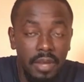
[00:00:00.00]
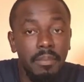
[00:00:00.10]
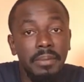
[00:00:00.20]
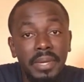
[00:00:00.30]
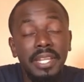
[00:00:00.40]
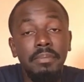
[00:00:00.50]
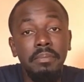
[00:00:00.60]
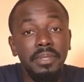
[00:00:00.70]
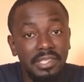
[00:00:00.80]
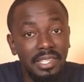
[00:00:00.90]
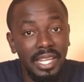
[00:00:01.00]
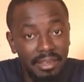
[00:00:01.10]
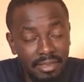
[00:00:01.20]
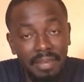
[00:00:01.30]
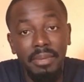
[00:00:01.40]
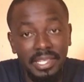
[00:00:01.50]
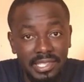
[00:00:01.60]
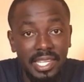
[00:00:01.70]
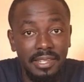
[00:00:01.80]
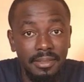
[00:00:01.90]
But many people still have that
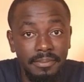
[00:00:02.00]
mindset.